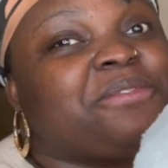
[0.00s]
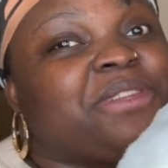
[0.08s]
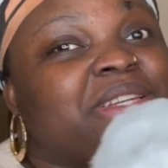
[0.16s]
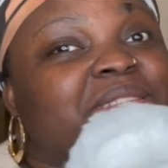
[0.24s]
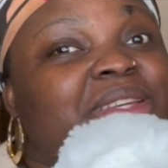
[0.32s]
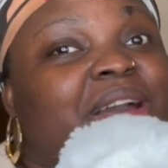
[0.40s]

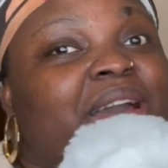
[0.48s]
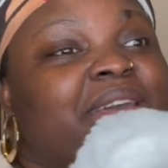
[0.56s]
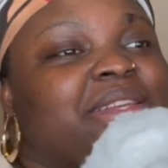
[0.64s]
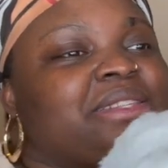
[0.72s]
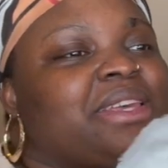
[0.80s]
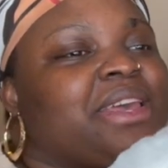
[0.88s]
these
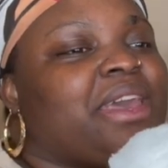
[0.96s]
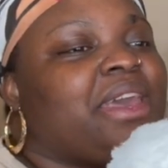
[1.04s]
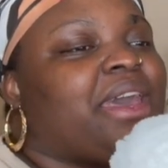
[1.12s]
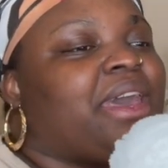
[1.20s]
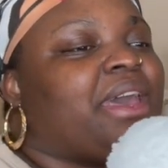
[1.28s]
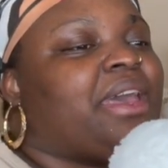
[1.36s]
guys
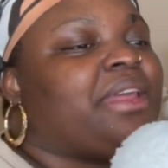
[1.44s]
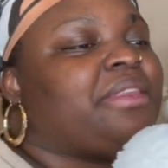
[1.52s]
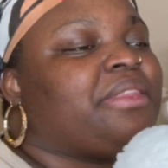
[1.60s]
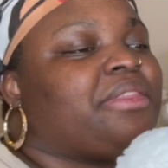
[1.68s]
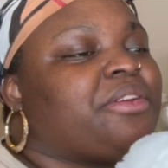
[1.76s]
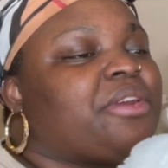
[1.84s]
and
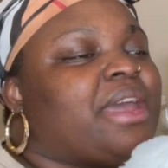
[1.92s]
they're